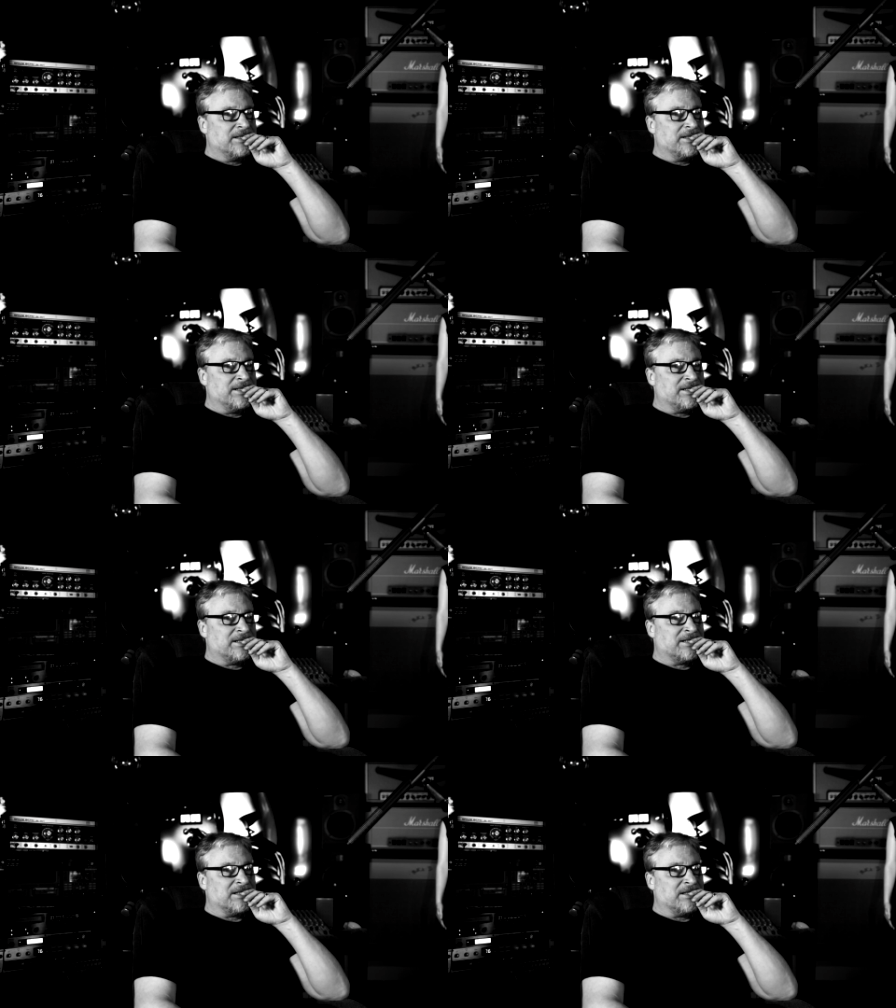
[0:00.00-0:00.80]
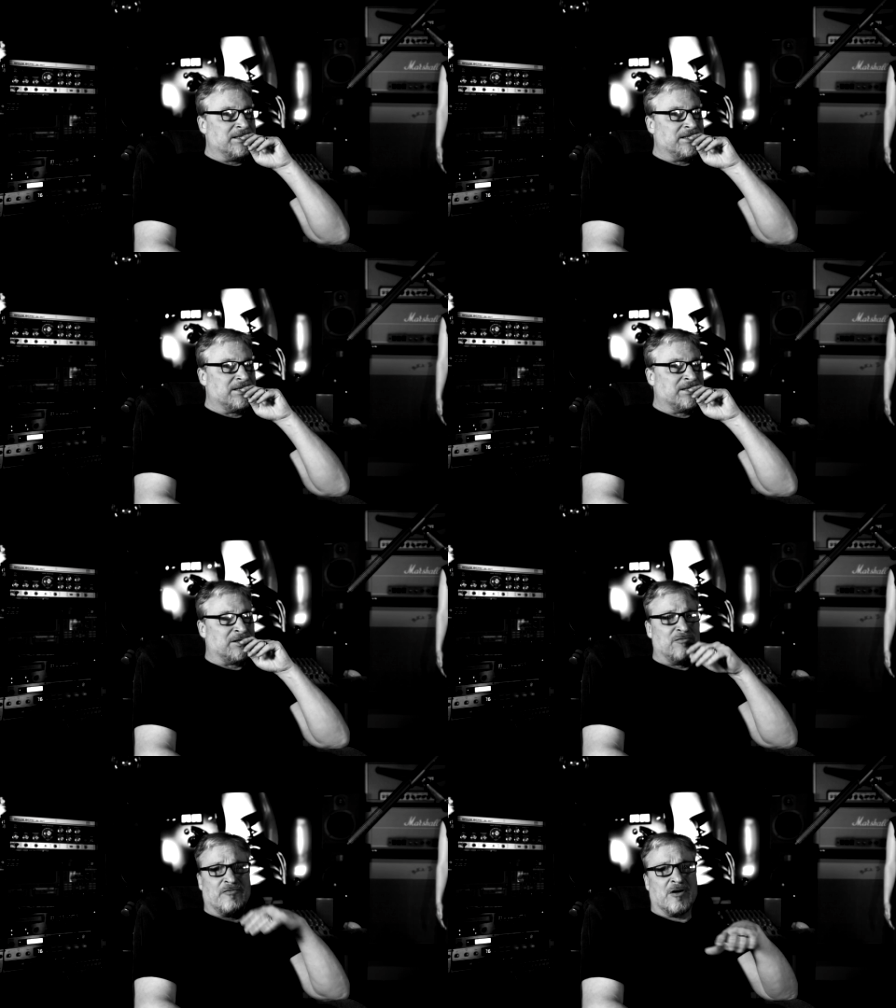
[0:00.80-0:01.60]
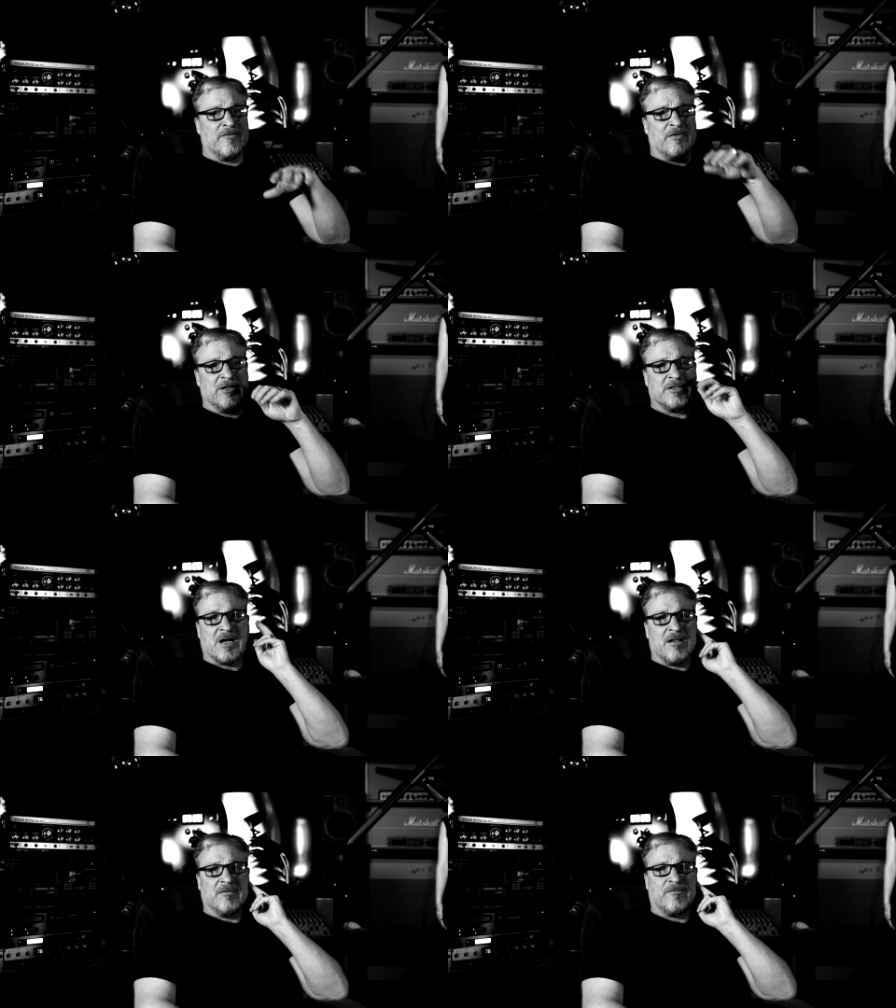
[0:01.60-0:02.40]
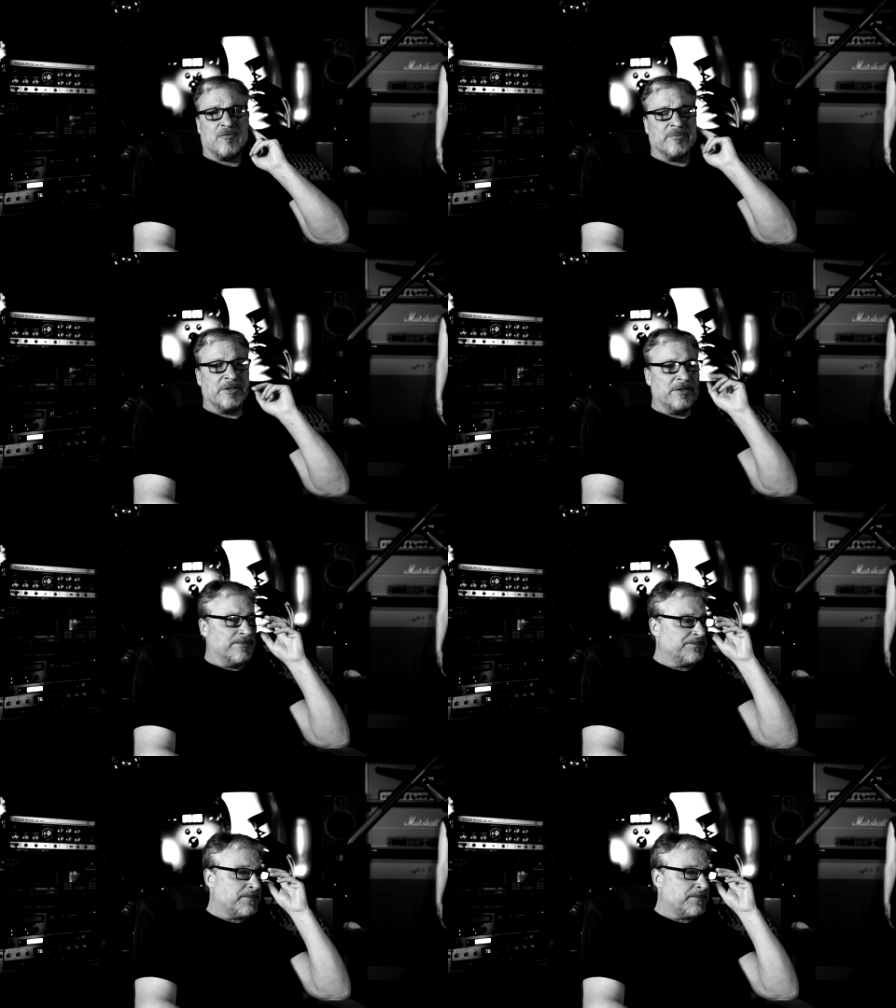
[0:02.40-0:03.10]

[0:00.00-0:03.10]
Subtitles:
It's so far very solid for me.